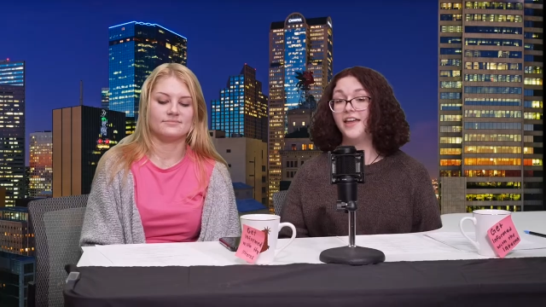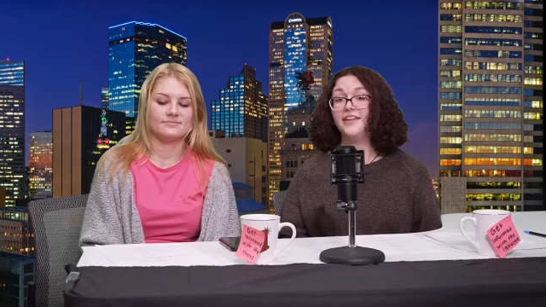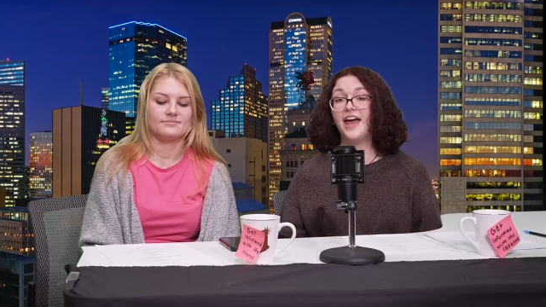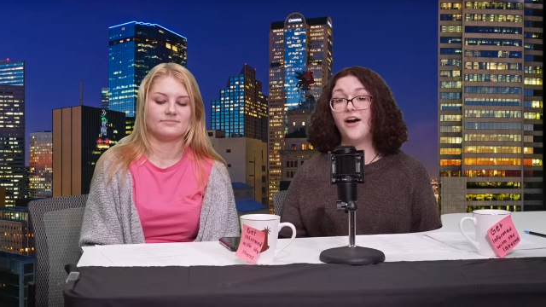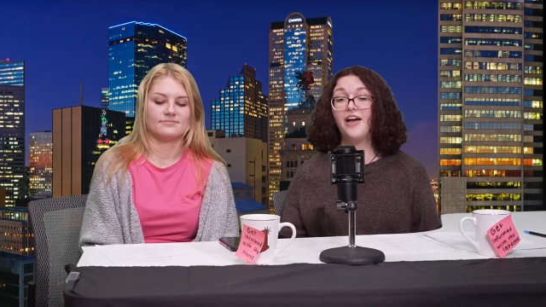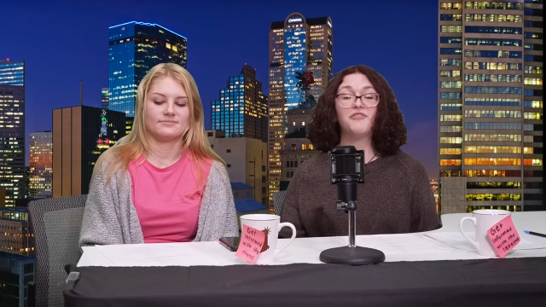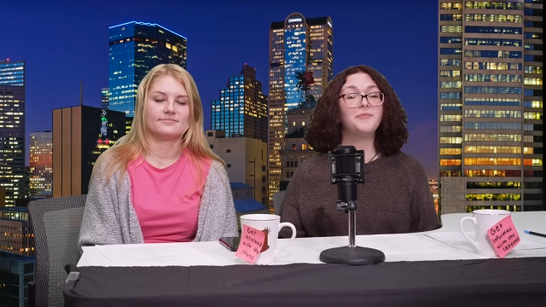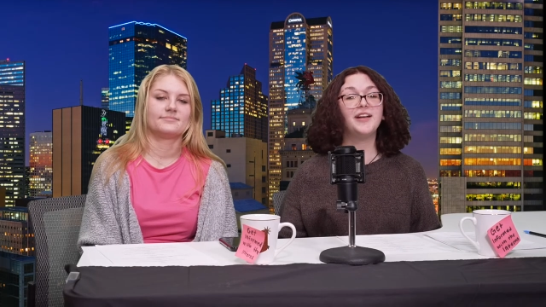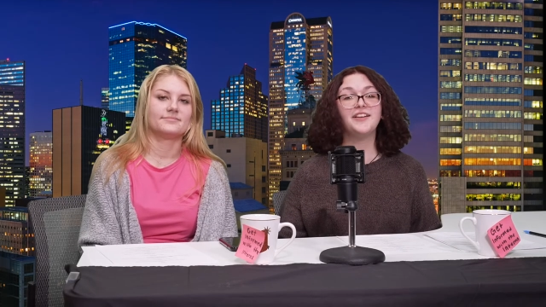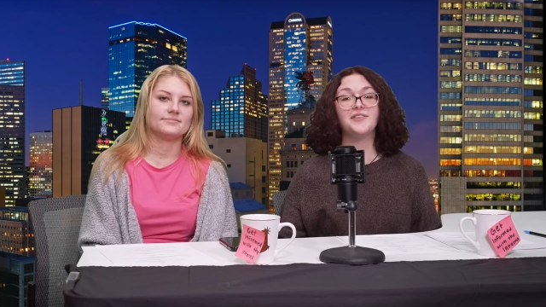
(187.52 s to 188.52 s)
Speaker 1: Now
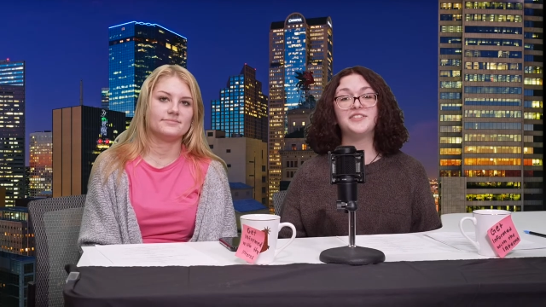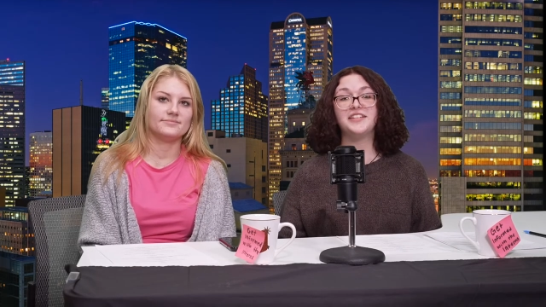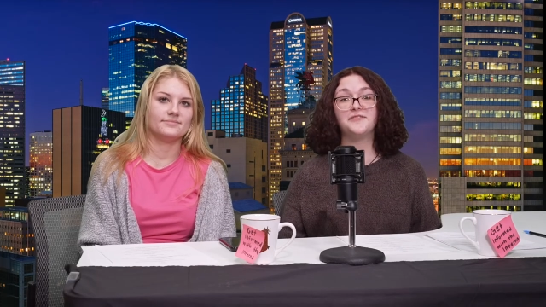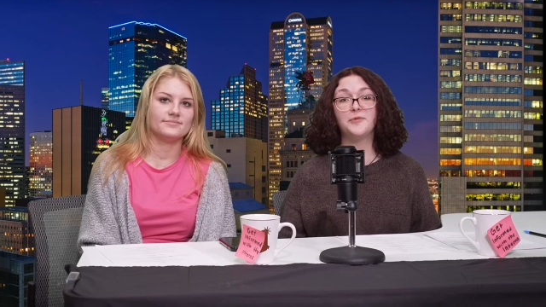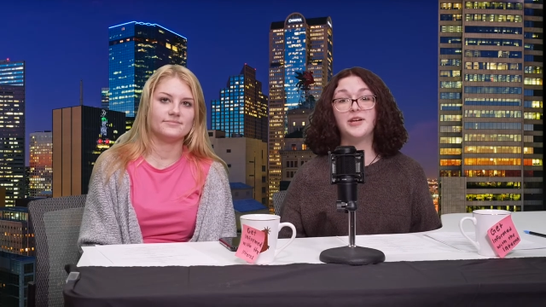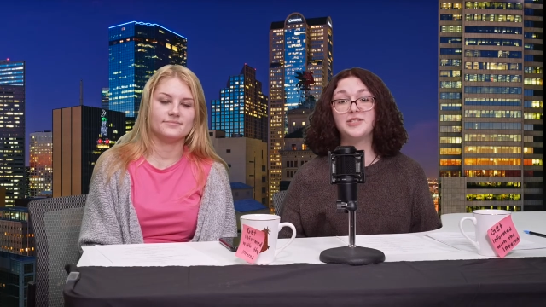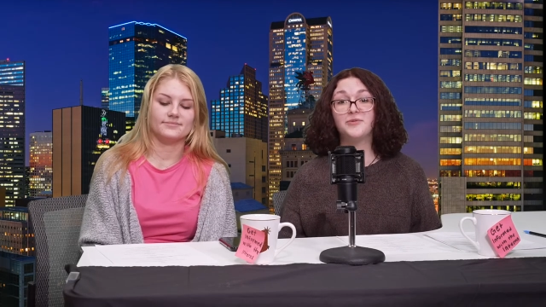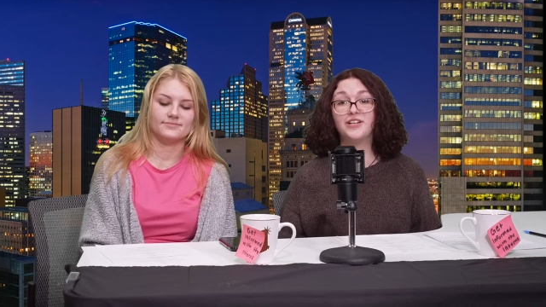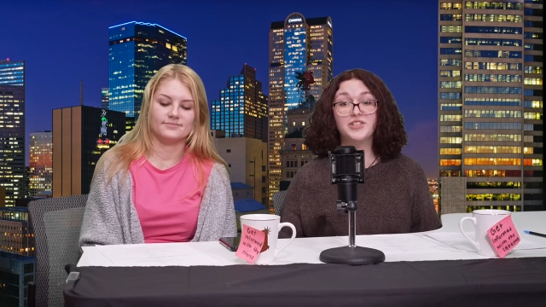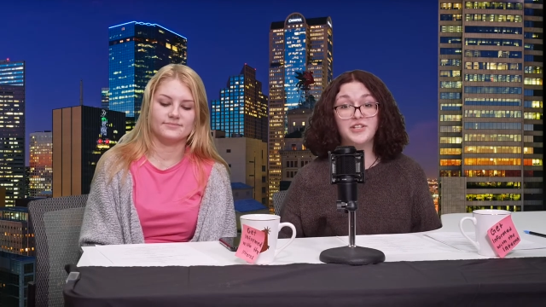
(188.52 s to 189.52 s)
everybody knows the different ways to
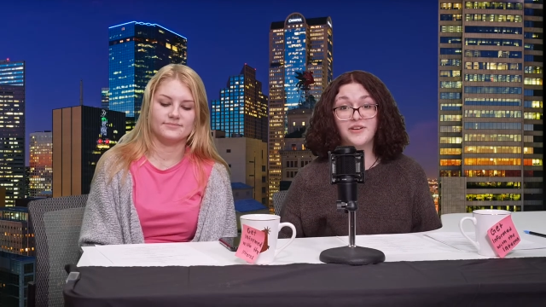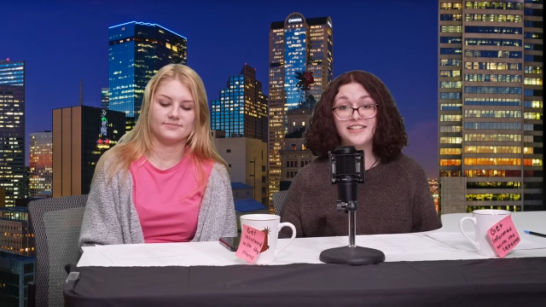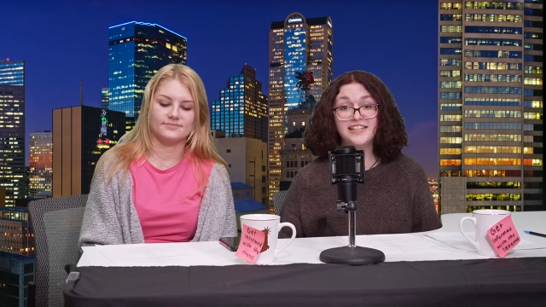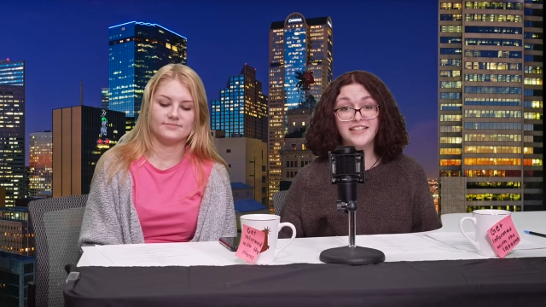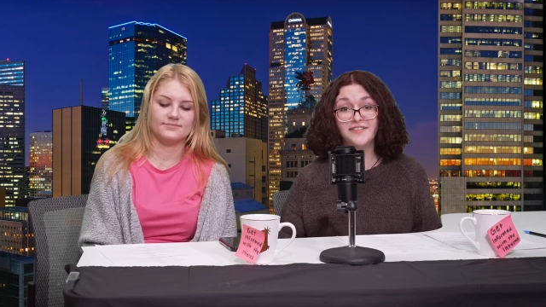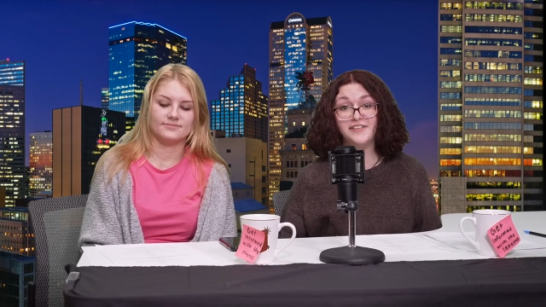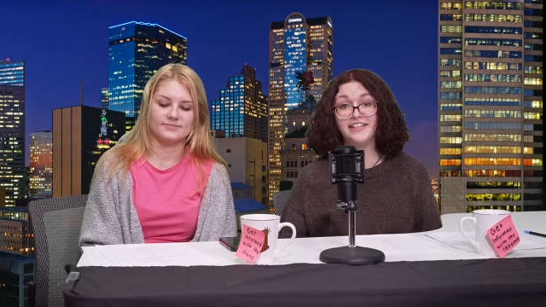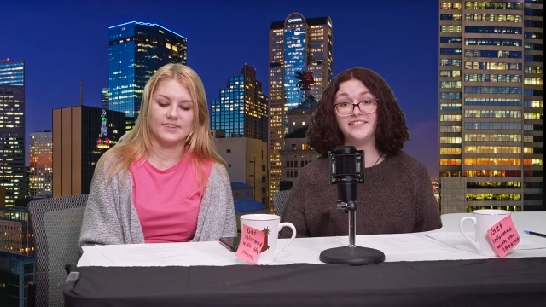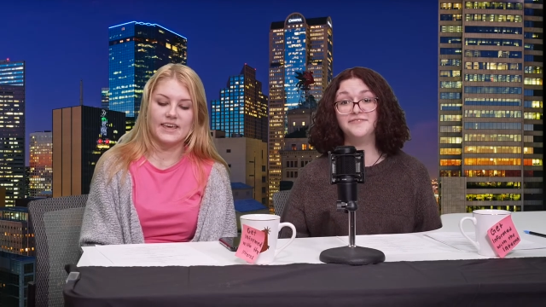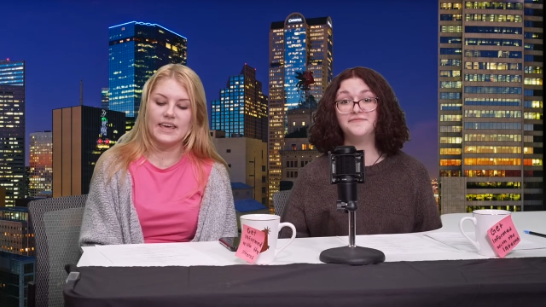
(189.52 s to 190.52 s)
watch QAC TV.
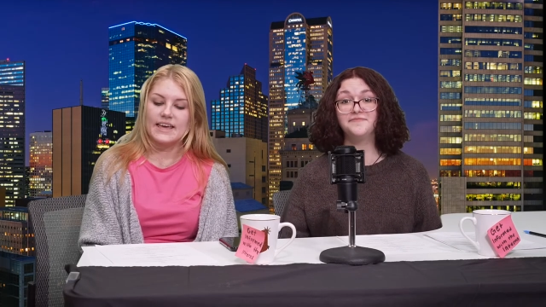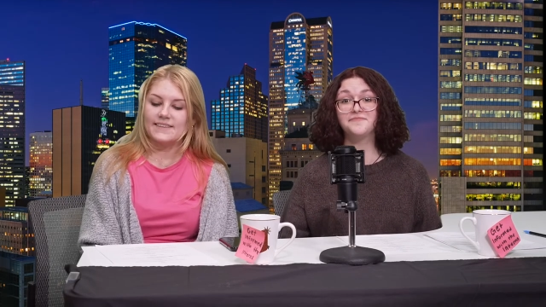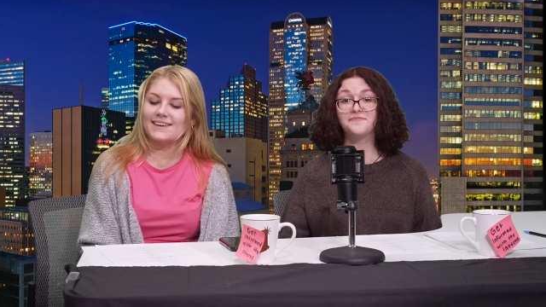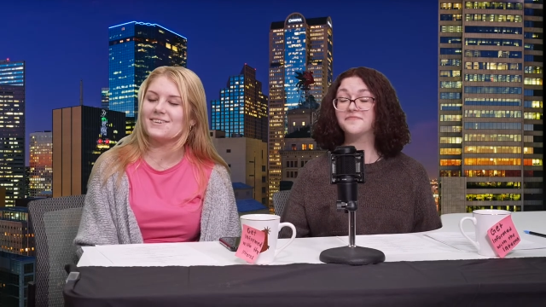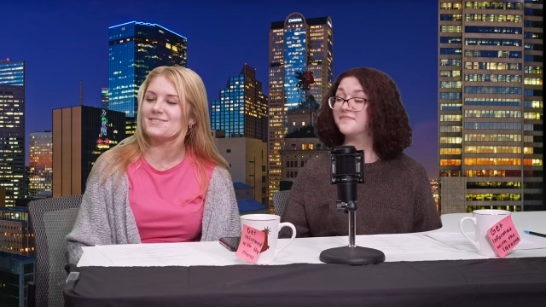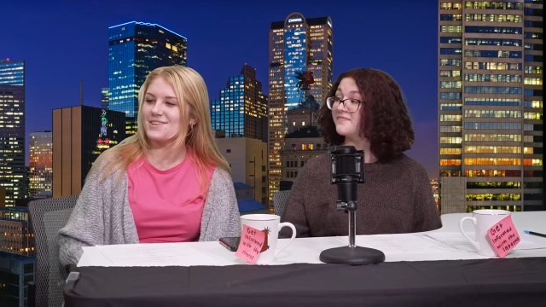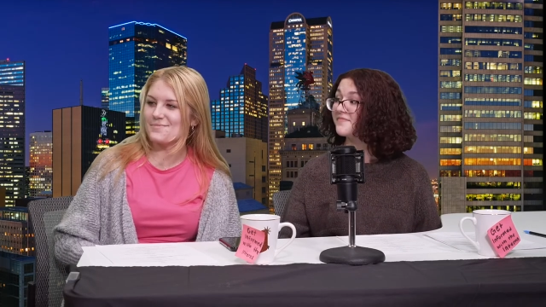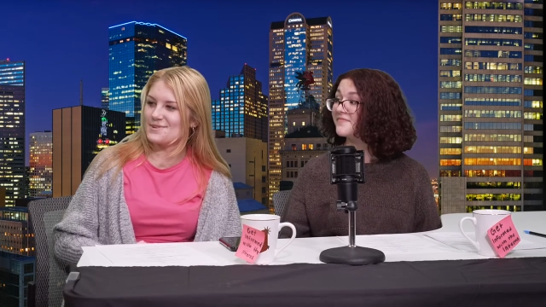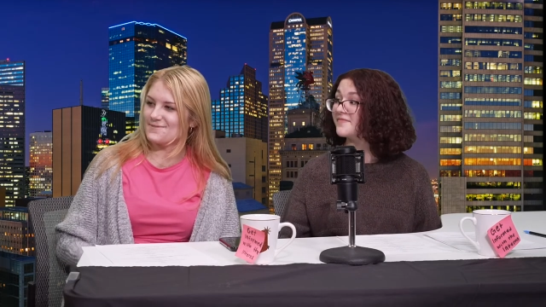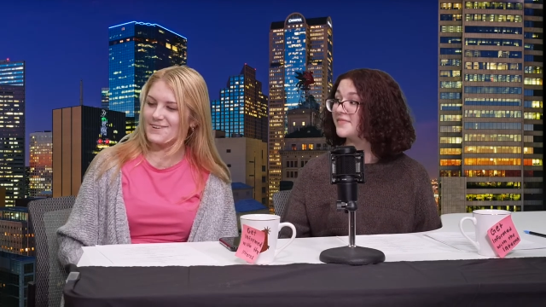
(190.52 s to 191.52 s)
Thank you so
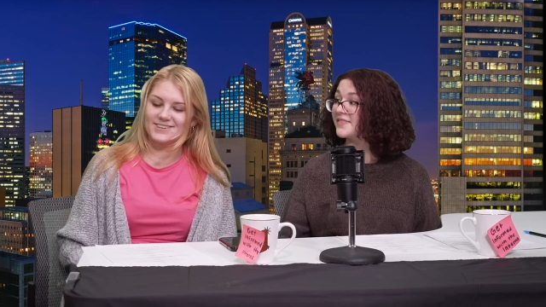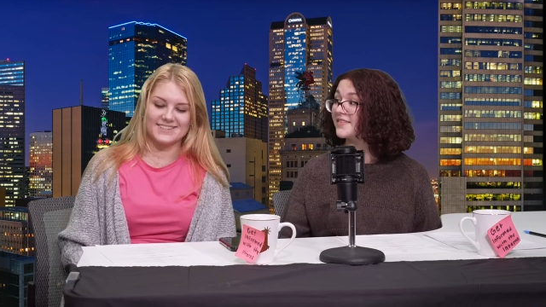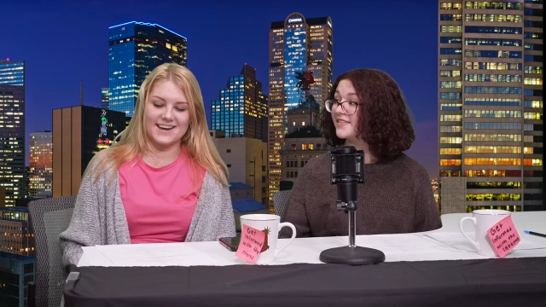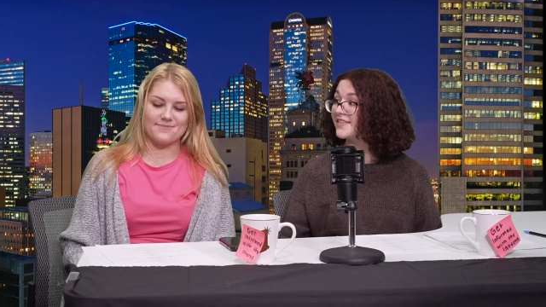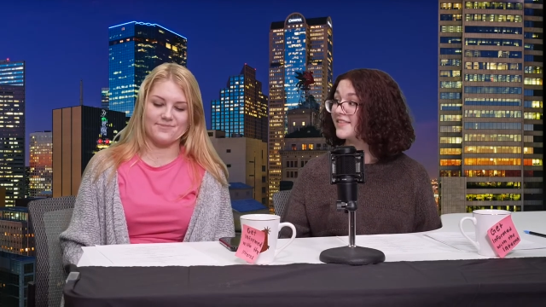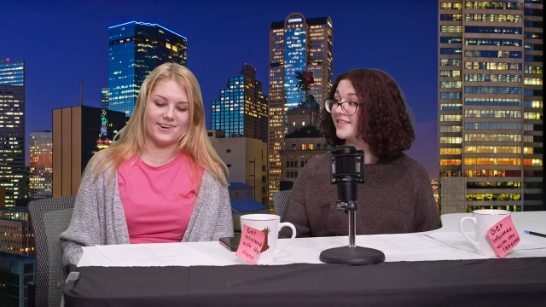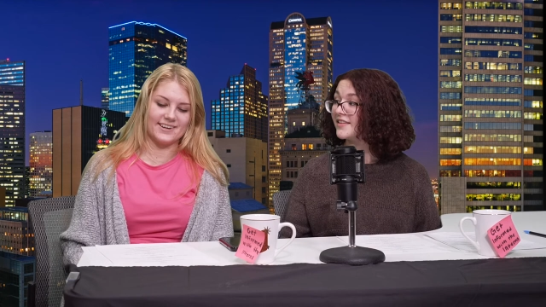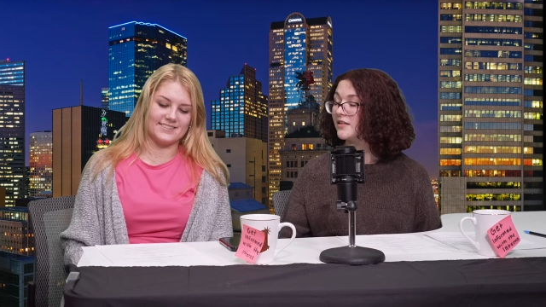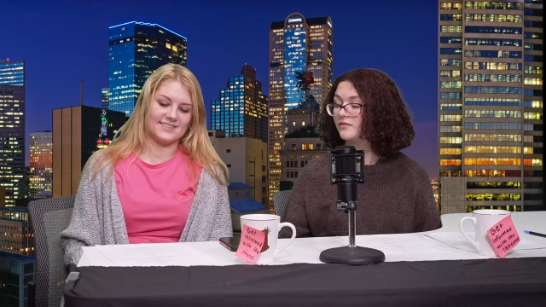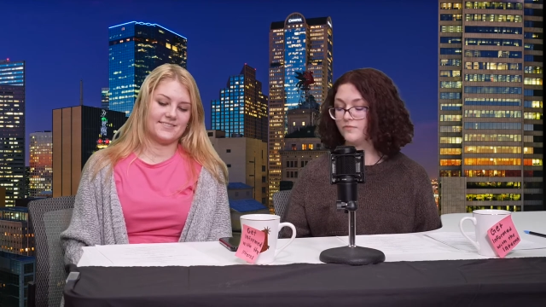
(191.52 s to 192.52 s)
much for your time,
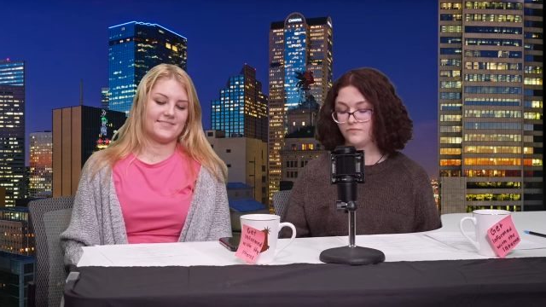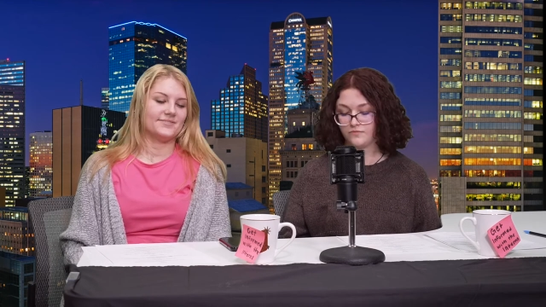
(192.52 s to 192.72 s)
Bryce.